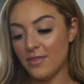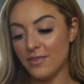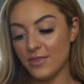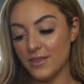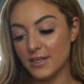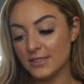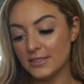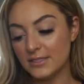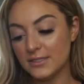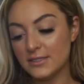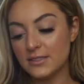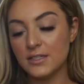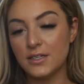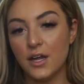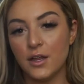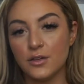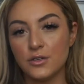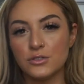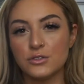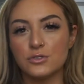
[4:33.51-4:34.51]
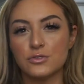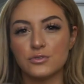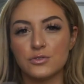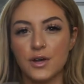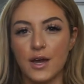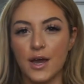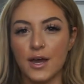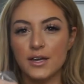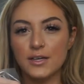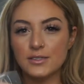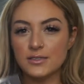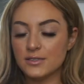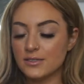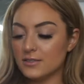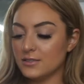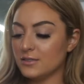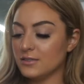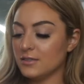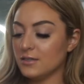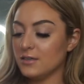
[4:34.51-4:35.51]
This is another
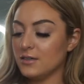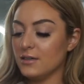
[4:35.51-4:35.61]
dress.